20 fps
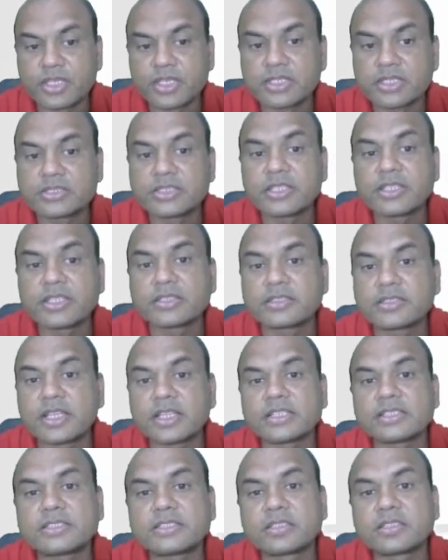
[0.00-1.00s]
See,
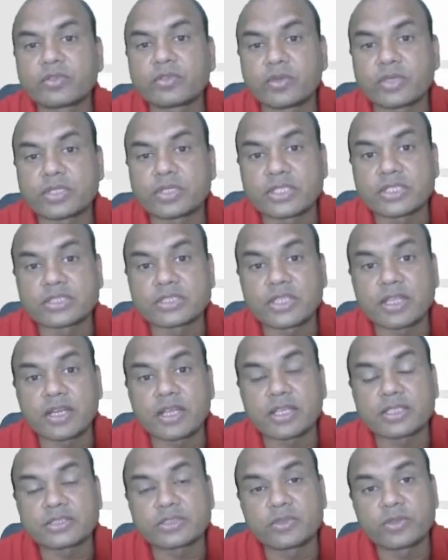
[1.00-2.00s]
such questions are
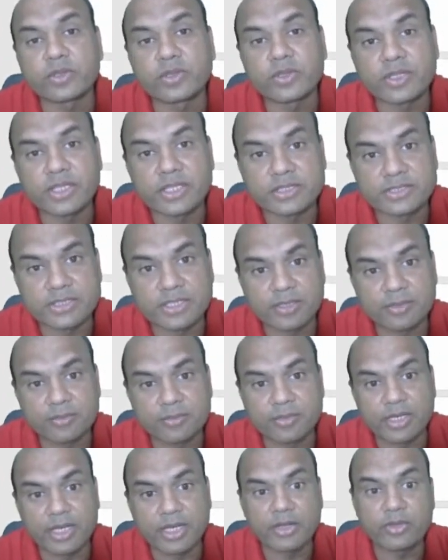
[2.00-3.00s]
asked to you in the exam,
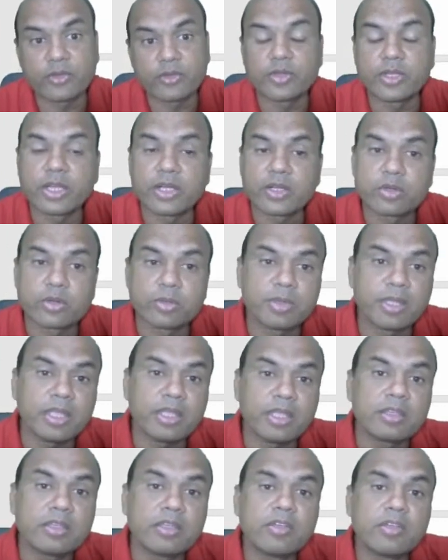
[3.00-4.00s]
and you need to
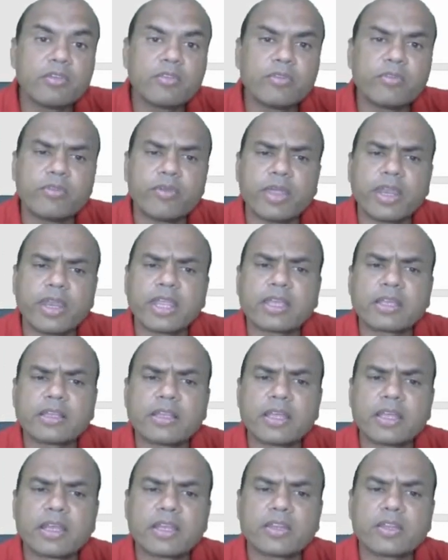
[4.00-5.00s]
be very
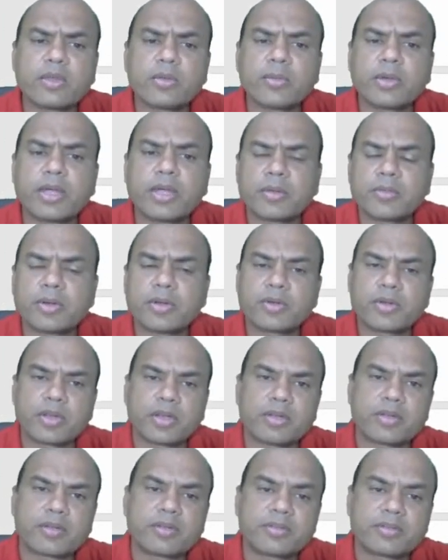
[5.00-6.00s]
clear in your mind about it.